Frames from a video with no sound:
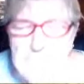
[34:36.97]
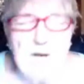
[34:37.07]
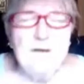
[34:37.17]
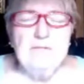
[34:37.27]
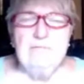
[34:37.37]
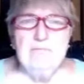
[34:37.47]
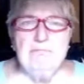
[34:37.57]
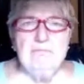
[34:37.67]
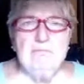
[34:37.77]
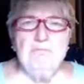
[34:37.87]
not
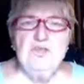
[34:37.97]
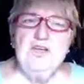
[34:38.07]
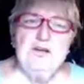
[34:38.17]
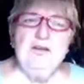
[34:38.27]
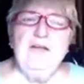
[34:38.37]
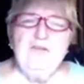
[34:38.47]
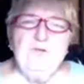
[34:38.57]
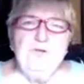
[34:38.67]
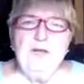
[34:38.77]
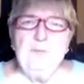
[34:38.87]
seeing an
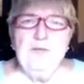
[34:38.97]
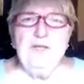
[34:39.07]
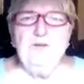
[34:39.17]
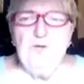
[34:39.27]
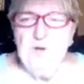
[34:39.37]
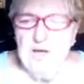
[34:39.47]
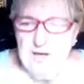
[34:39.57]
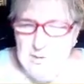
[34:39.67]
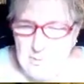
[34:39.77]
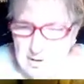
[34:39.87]
answer yet, but that's
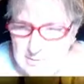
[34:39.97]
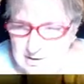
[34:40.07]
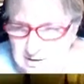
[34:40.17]
okay. He might be